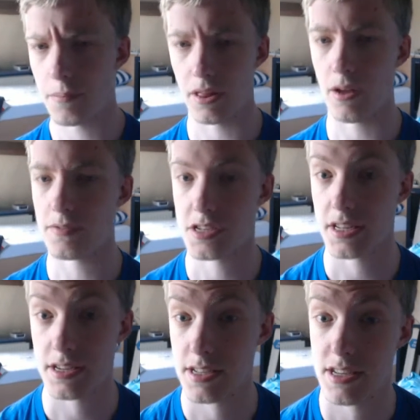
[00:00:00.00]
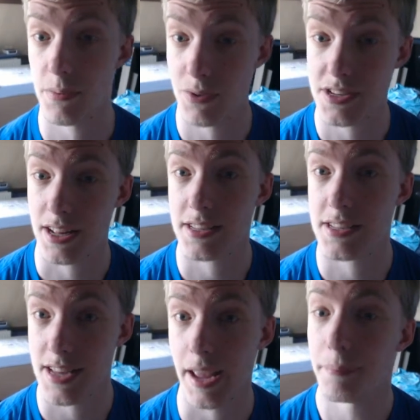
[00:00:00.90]
But obviously, since I was at the
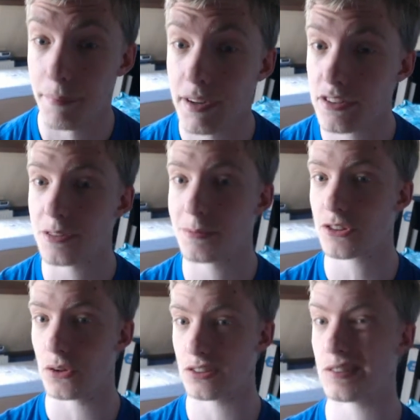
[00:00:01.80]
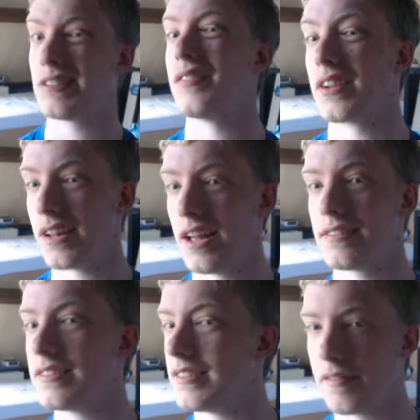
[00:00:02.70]
same internship school, just a different
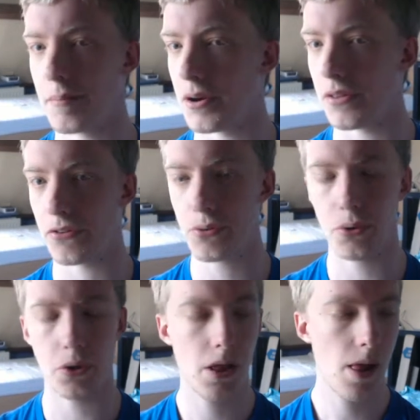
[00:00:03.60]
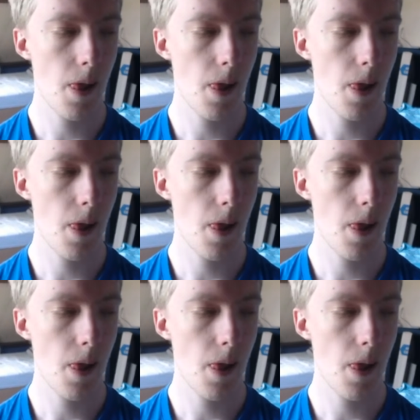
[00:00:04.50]
class, a different part of the school,